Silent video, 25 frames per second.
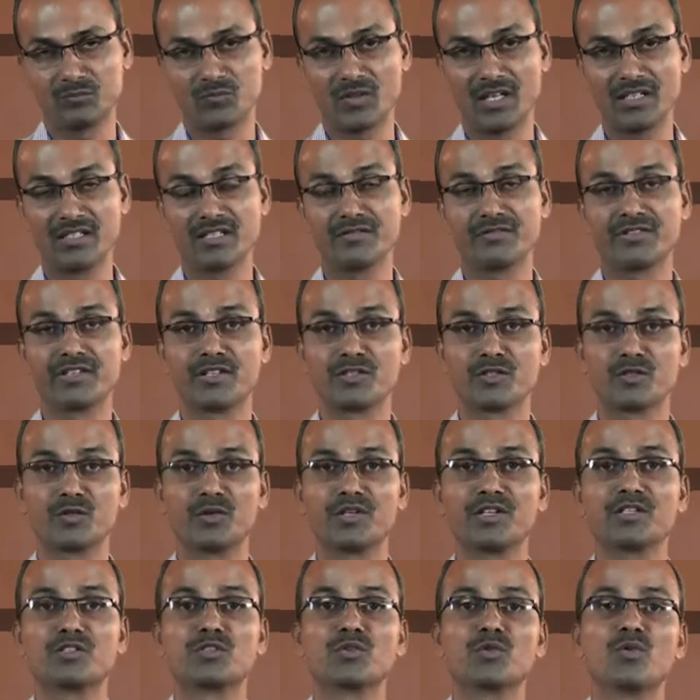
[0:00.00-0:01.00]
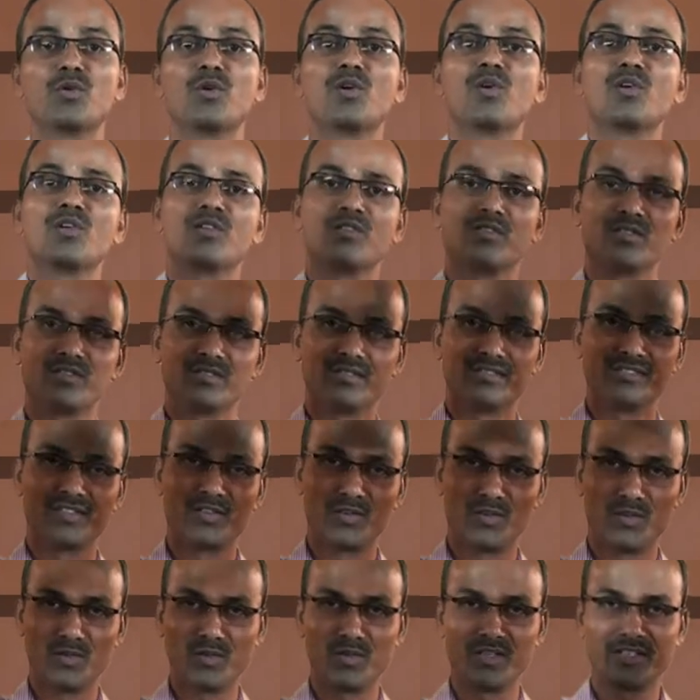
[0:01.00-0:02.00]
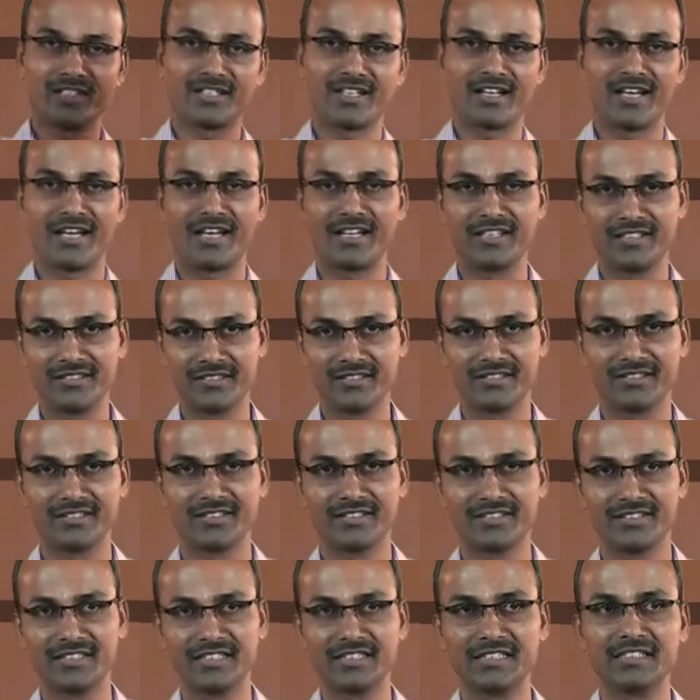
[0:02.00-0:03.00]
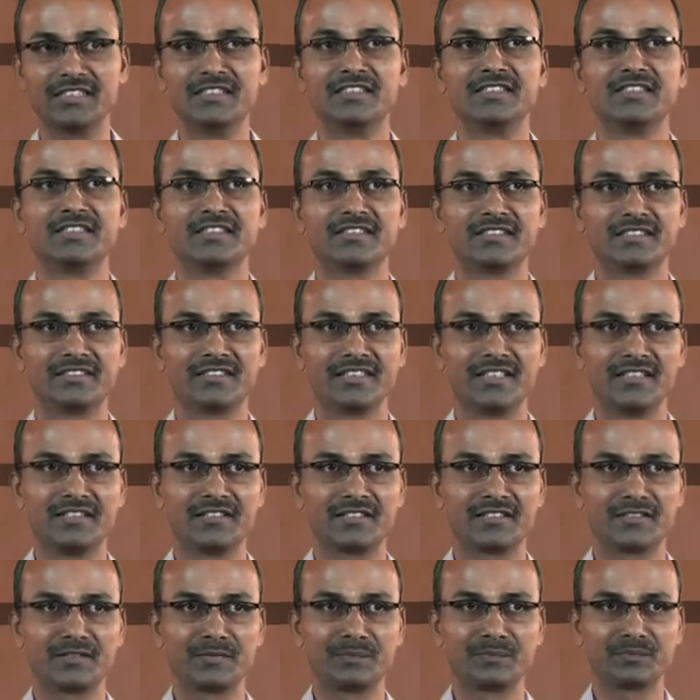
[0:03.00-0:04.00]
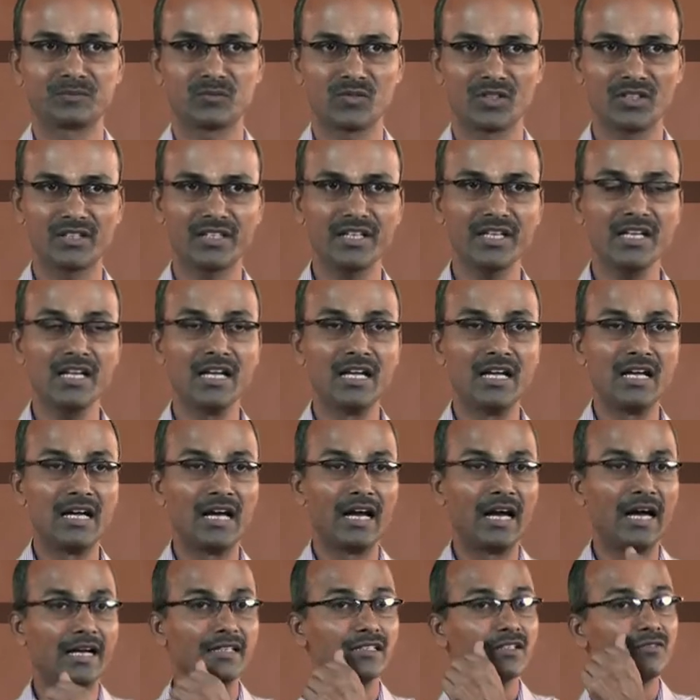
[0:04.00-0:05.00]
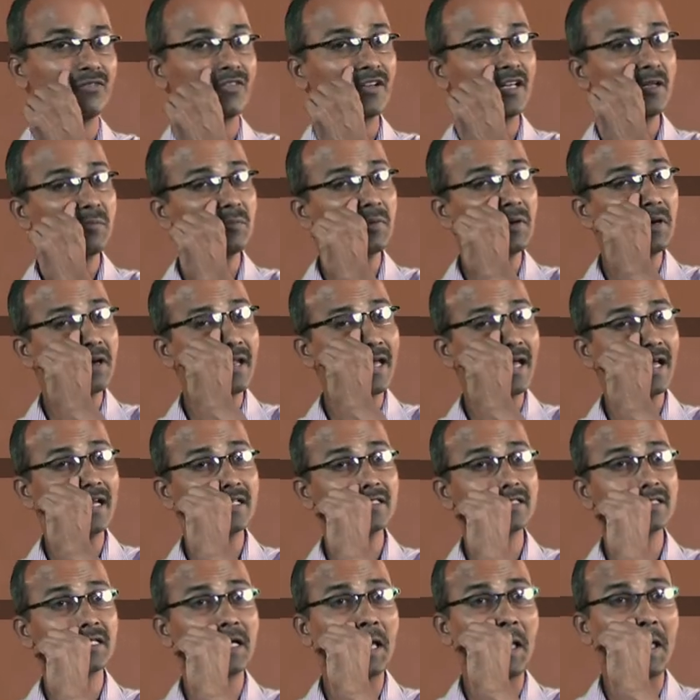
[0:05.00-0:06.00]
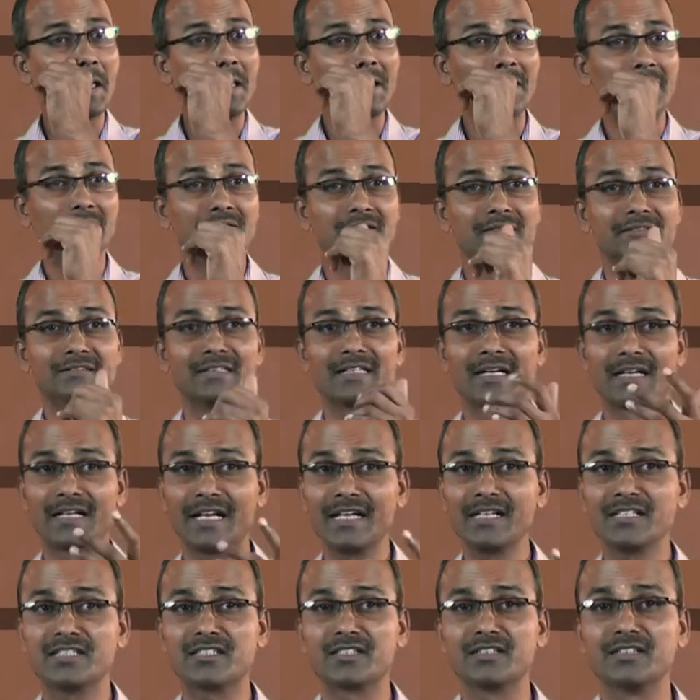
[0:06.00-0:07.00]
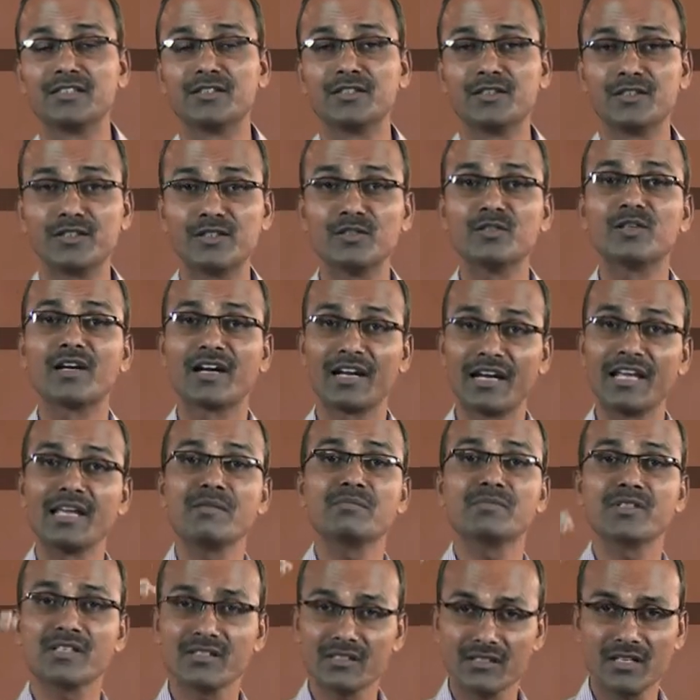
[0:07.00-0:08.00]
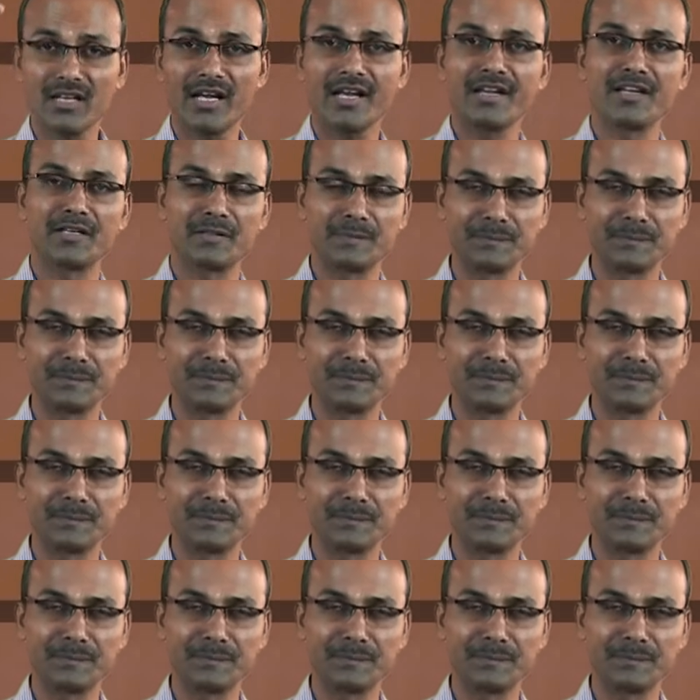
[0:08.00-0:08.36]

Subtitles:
as if it is going to own the whole sky, she tells. Okay, and the free bird has the right to claim the sky.